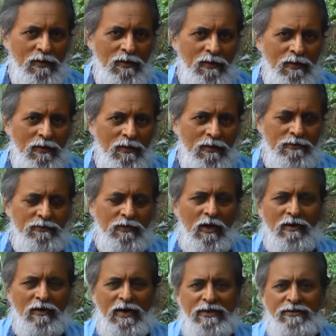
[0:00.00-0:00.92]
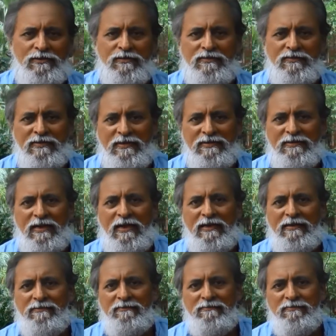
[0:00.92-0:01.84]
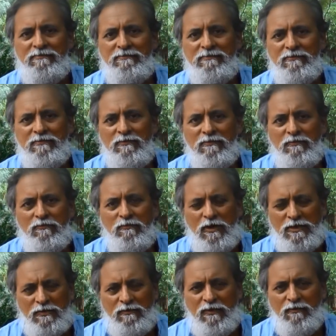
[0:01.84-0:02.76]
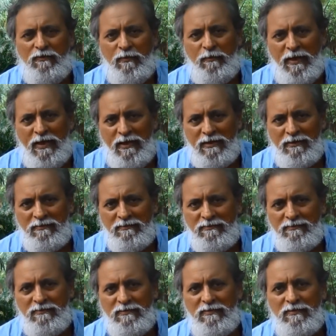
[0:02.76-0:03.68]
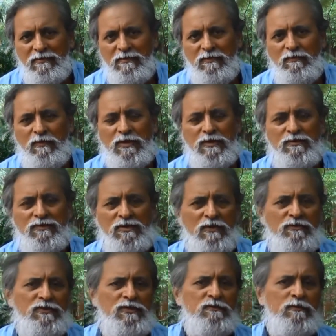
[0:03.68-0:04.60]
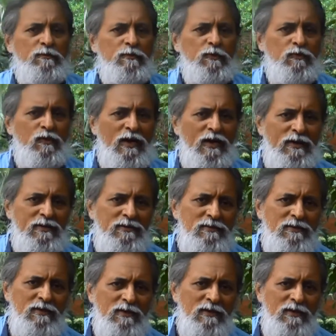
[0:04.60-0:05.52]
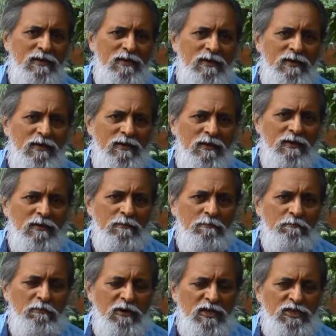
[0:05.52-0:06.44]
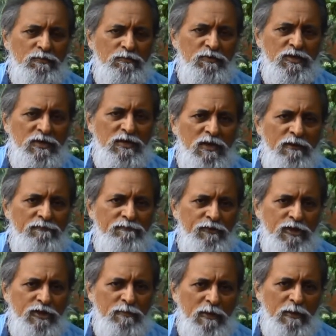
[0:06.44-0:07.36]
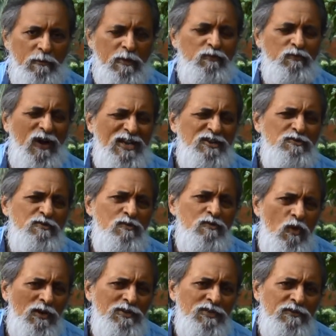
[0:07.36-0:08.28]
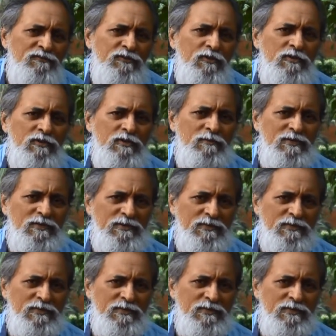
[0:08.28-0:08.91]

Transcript: It's alright to say that whatever we make, whatever services we provide, must be affordable. But why do we want affordability?